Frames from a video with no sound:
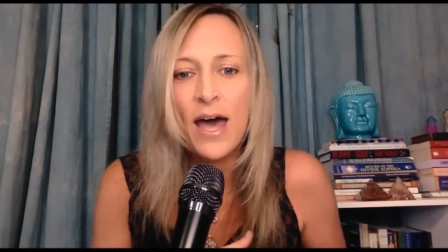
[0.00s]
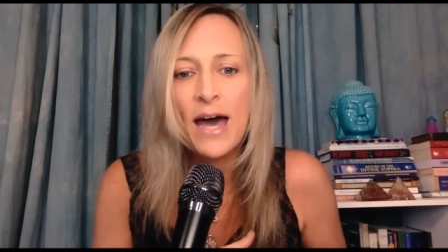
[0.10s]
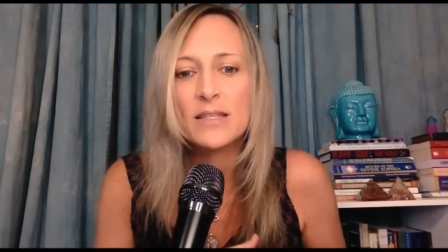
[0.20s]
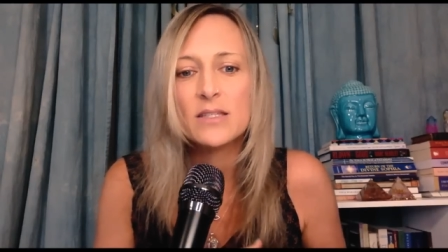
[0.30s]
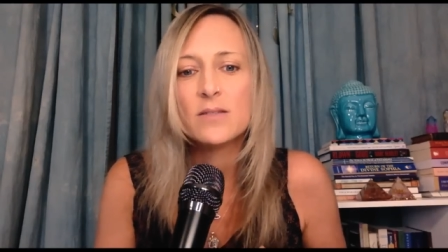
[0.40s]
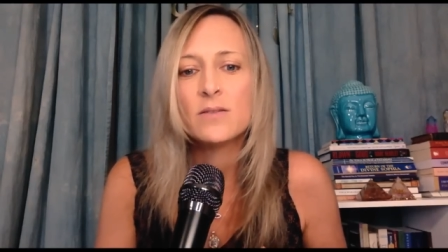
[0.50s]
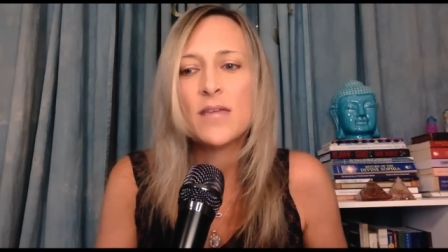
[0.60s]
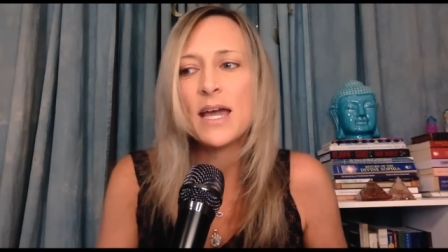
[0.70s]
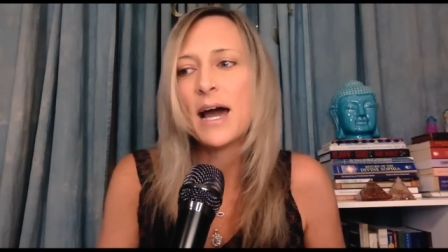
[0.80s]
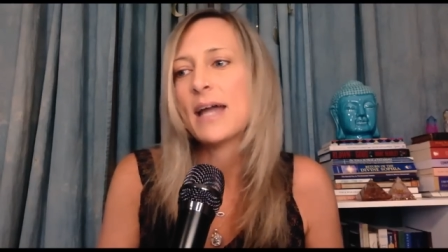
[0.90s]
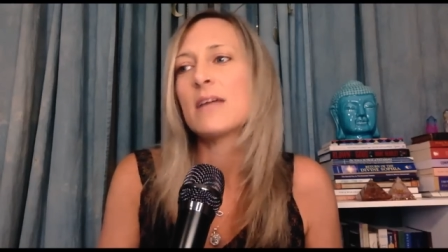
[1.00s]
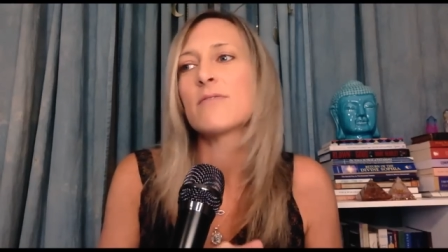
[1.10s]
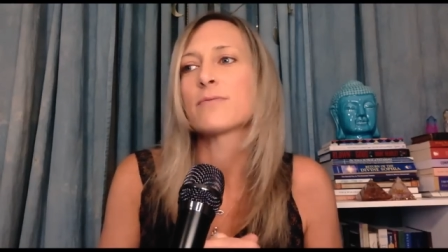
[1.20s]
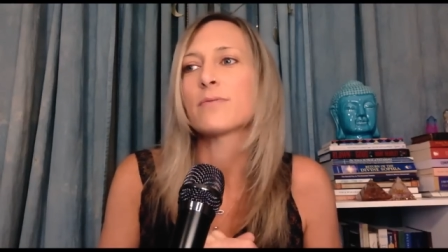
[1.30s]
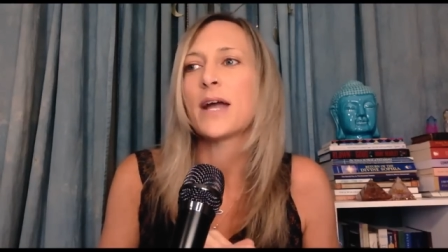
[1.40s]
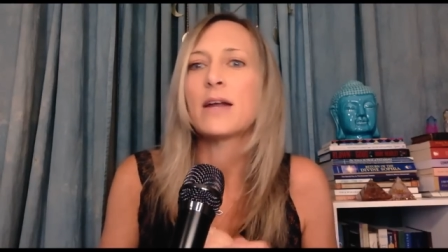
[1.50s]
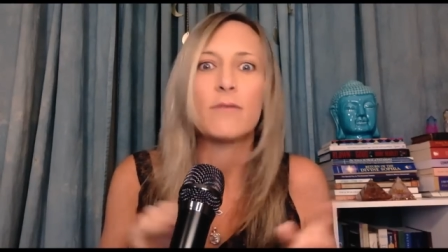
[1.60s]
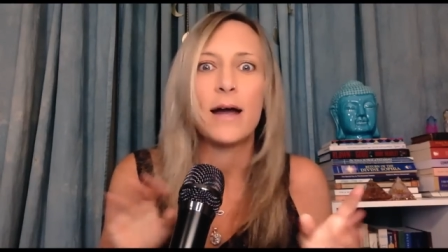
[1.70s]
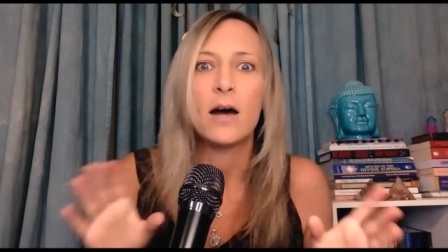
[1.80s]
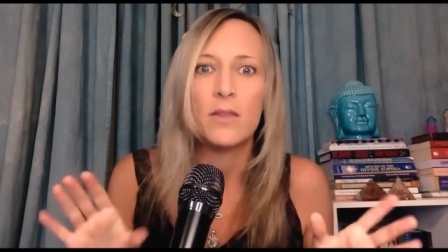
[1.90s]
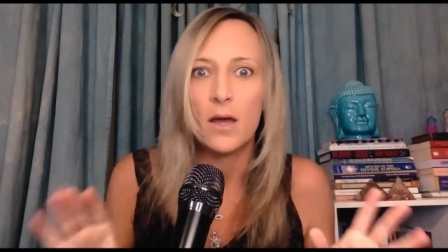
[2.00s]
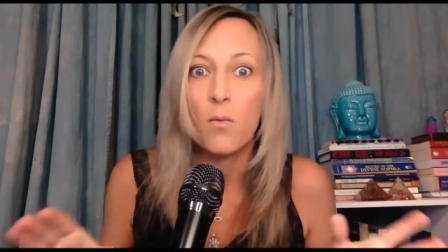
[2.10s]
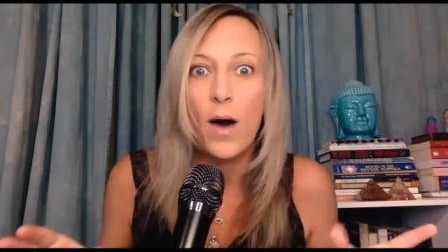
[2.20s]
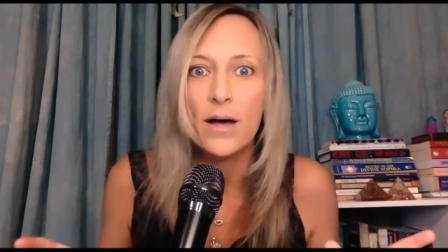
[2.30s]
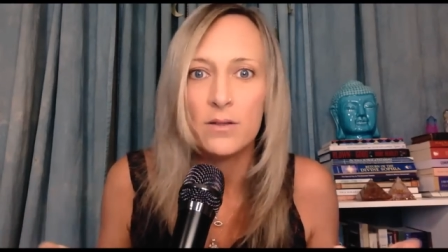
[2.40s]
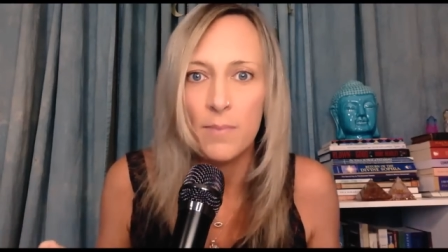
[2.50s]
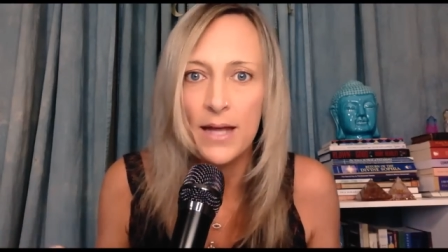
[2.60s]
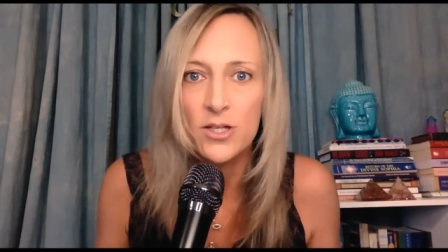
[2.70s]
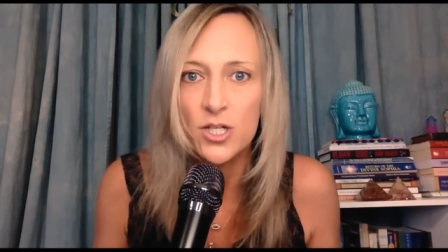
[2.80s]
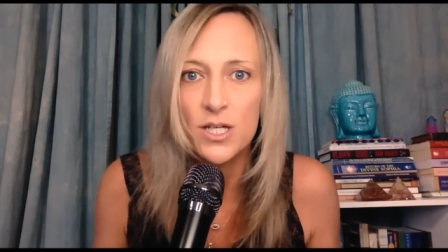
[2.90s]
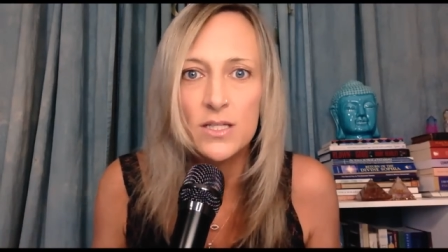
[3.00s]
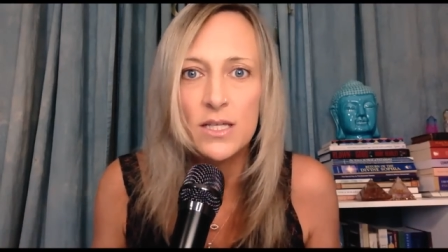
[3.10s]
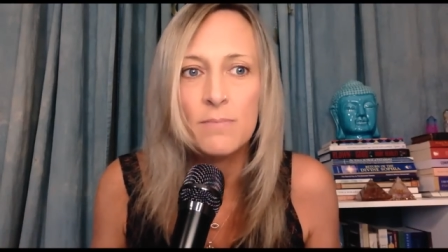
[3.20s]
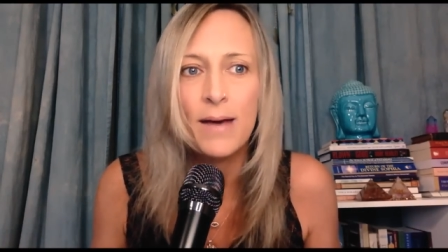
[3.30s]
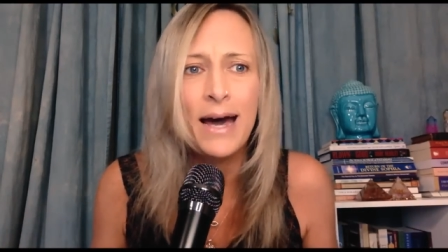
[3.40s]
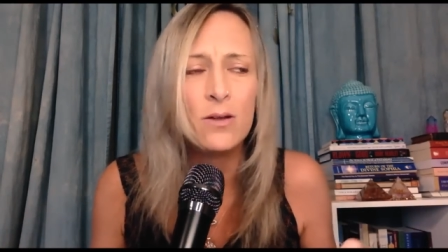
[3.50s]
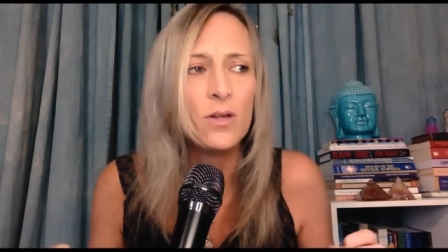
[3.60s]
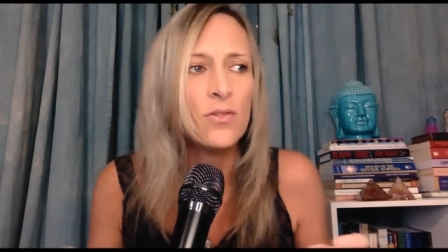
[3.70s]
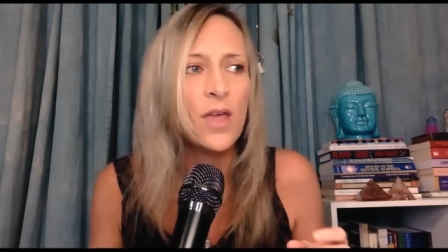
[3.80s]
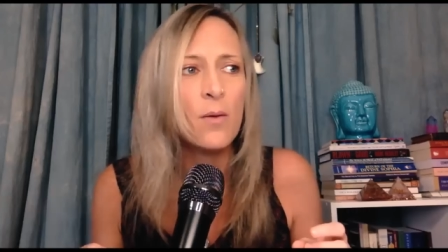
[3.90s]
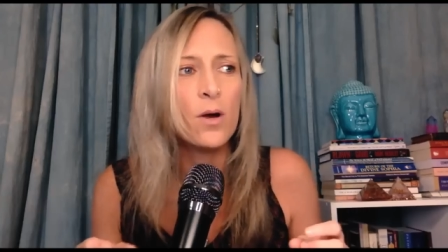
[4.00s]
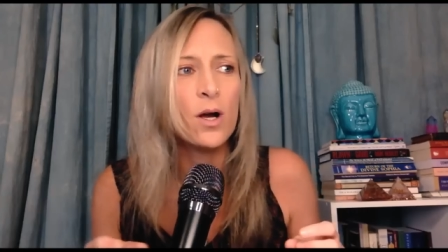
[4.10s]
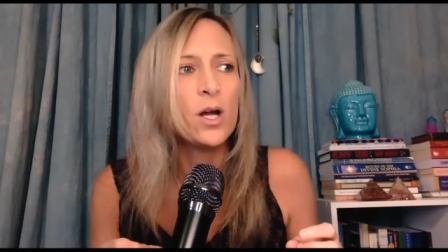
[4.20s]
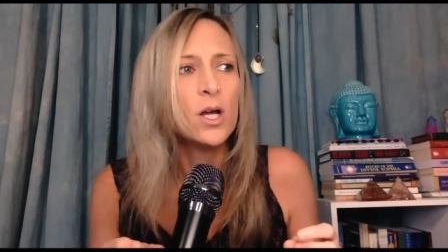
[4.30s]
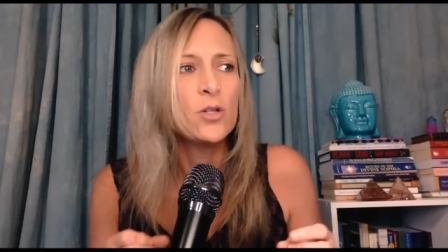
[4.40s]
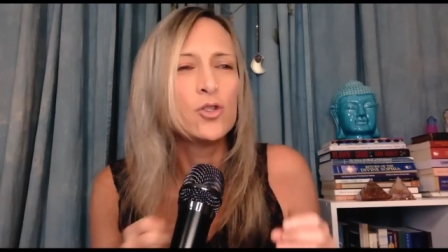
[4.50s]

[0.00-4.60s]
that they kind of ran around like wild banshees in battle and they were